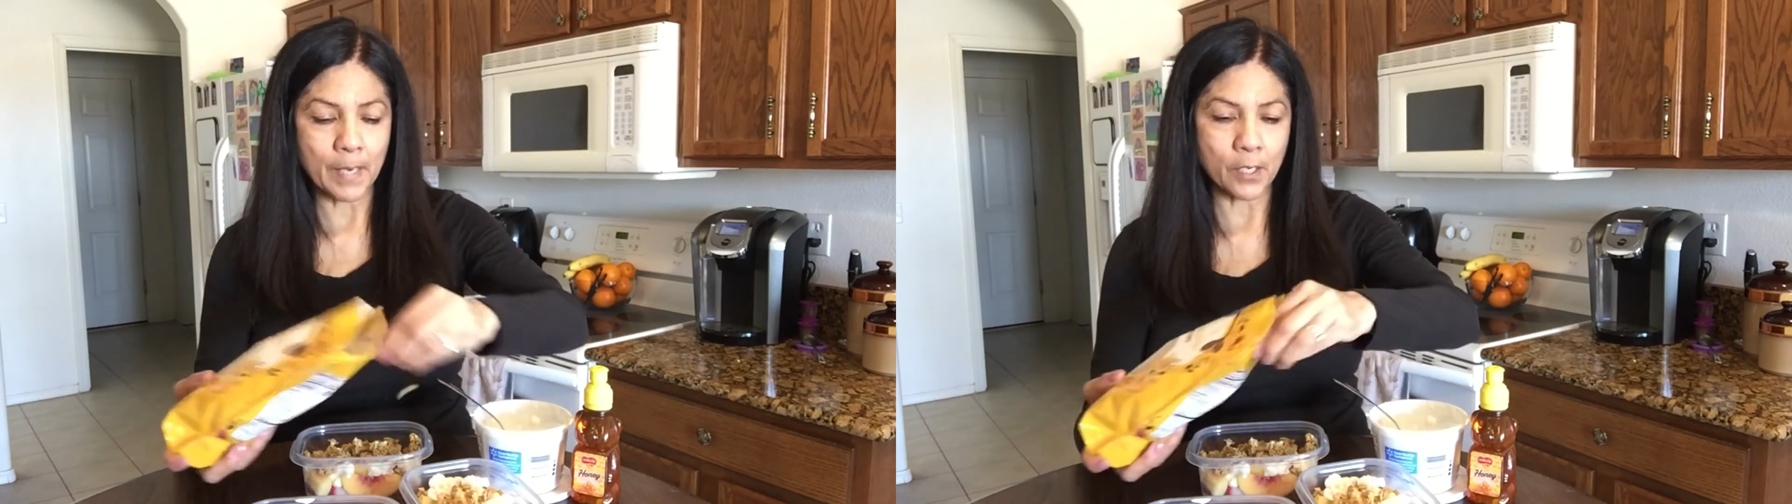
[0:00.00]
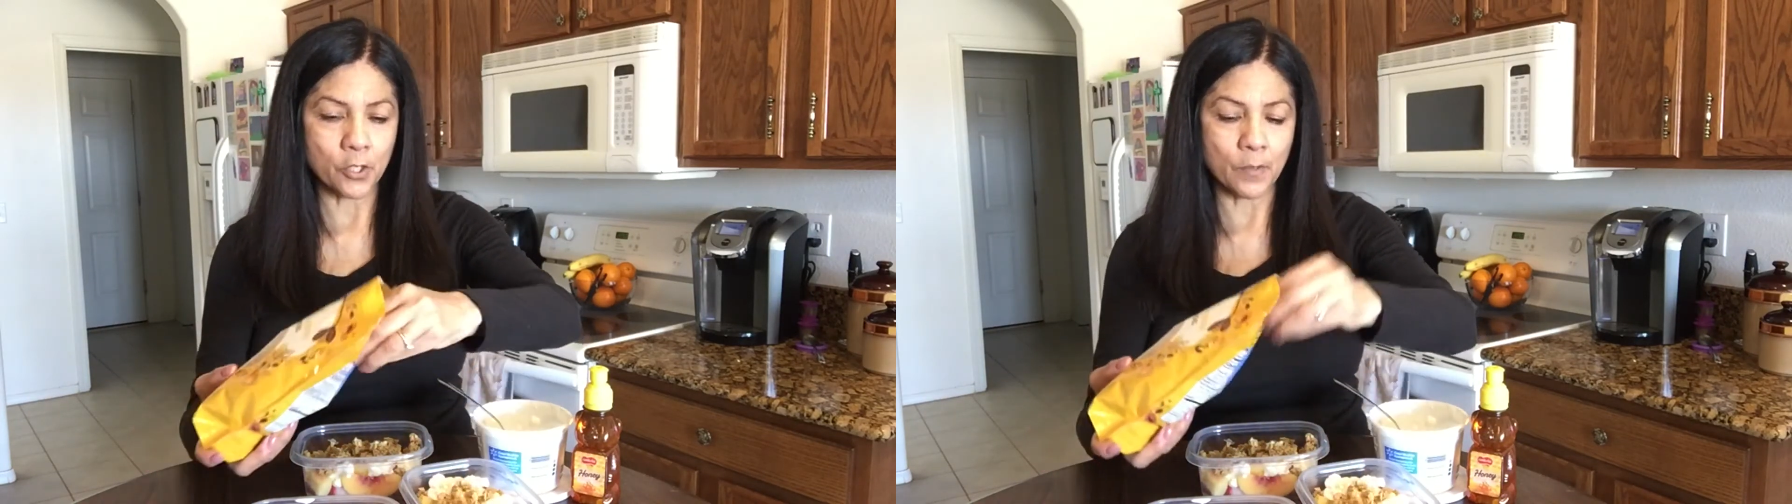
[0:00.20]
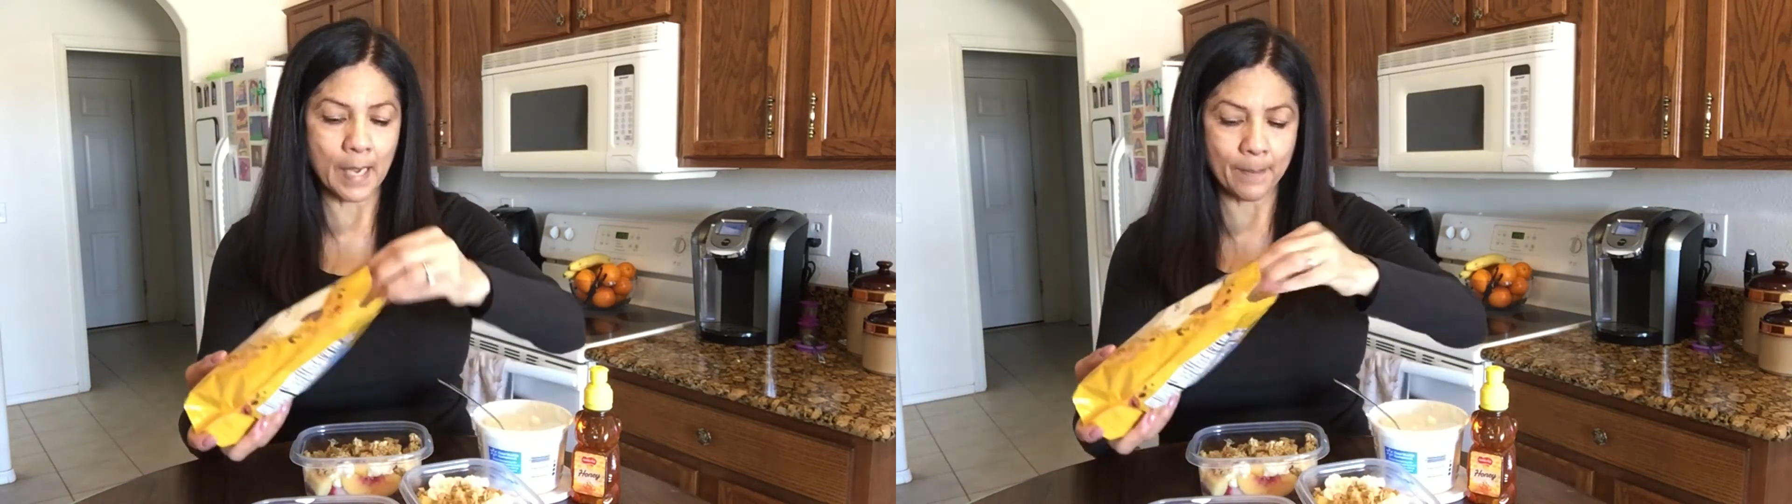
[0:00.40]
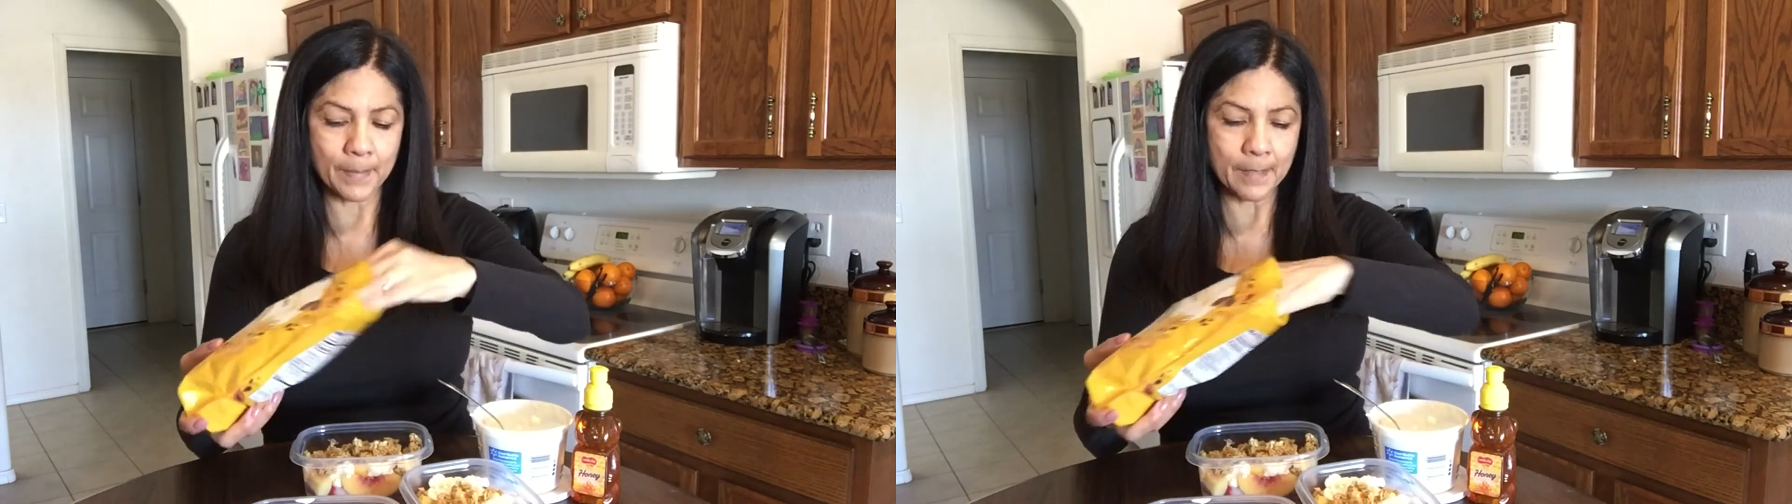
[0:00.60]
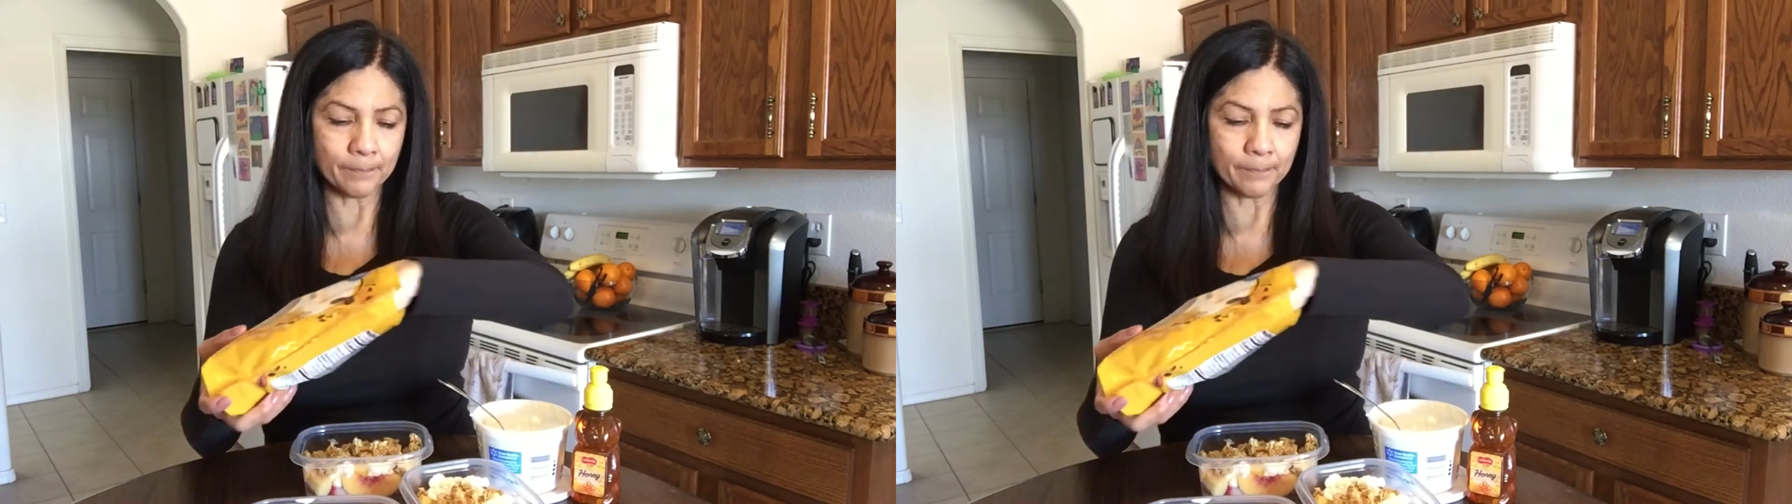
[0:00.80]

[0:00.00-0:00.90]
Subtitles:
makes you happy.